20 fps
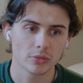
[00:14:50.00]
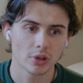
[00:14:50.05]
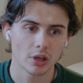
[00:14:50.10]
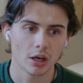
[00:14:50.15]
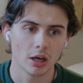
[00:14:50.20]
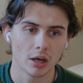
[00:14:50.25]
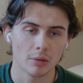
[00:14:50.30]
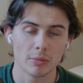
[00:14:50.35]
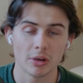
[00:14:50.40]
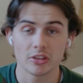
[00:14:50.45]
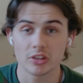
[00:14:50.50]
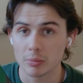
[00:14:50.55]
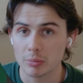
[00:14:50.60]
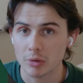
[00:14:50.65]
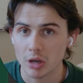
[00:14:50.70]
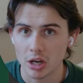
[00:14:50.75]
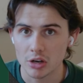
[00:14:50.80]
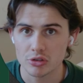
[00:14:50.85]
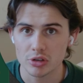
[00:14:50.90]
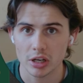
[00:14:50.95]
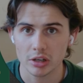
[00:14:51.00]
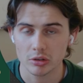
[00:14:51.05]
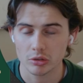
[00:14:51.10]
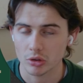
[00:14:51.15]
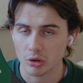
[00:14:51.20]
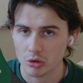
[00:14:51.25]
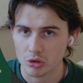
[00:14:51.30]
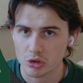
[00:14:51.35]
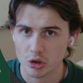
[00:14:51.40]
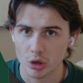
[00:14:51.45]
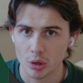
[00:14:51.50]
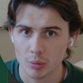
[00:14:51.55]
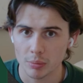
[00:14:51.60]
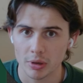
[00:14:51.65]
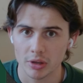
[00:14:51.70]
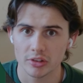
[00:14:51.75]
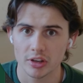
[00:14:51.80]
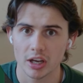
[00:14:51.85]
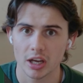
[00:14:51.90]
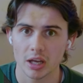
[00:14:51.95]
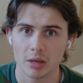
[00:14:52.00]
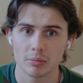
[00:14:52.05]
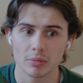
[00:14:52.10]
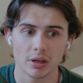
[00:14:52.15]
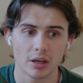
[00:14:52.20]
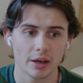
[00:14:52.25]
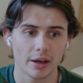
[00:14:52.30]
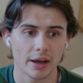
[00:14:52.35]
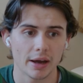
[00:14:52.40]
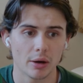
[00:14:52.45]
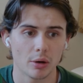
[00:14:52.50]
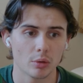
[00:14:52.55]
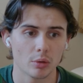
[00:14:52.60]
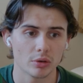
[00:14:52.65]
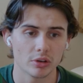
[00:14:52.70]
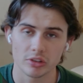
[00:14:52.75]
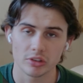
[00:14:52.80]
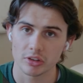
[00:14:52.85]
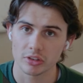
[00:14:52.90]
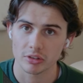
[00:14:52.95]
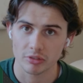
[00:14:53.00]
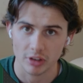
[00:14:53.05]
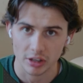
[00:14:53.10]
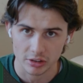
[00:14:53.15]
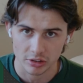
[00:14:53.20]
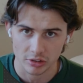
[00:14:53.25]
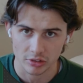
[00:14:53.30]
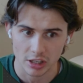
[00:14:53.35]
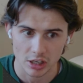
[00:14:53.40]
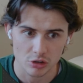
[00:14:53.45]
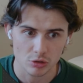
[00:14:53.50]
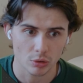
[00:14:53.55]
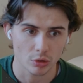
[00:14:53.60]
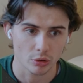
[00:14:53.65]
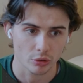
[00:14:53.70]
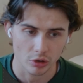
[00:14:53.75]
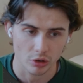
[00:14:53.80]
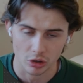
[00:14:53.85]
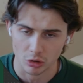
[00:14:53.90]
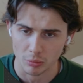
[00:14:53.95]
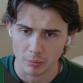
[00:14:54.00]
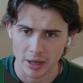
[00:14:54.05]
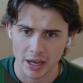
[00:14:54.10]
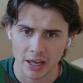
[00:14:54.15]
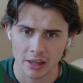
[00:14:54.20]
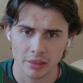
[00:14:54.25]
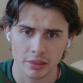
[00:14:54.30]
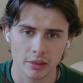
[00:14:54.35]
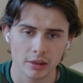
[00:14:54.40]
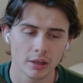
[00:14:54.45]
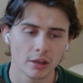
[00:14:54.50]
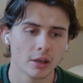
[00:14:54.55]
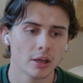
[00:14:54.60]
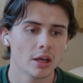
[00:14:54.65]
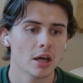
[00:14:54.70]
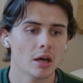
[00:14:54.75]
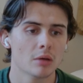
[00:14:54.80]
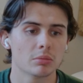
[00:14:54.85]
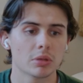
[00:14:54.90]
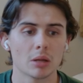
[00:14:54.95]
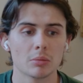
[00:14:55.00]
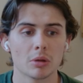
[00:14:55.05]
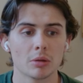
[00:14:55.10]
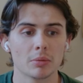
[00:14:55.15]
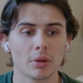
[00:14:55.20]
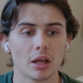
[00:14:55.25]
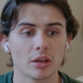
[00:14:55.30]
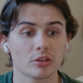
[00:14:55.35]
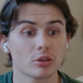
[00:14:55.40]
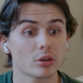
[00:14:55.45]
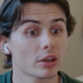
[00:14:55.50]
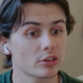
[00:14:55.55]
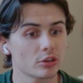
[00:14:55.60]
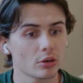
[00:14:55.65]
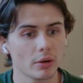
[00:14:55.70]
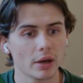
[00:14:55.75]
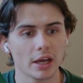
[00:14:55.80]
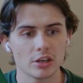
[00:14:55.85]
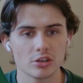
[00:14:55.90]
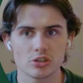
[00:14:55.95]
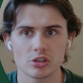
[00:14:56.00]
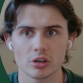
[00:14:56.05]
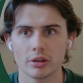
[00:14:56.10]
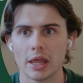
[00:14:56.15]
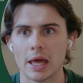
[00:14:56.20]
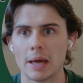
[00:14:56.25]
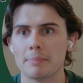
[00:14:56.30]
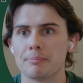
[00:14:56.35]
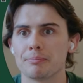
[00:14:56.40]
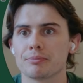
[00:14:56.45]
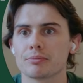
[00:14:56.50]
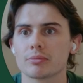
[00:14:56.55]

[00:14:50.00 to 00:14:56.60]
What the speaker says: my subcontractors aren't showing up on time. How does this affect the schedule or critical path? Blah, blah, blah. So let's go ahead and show that.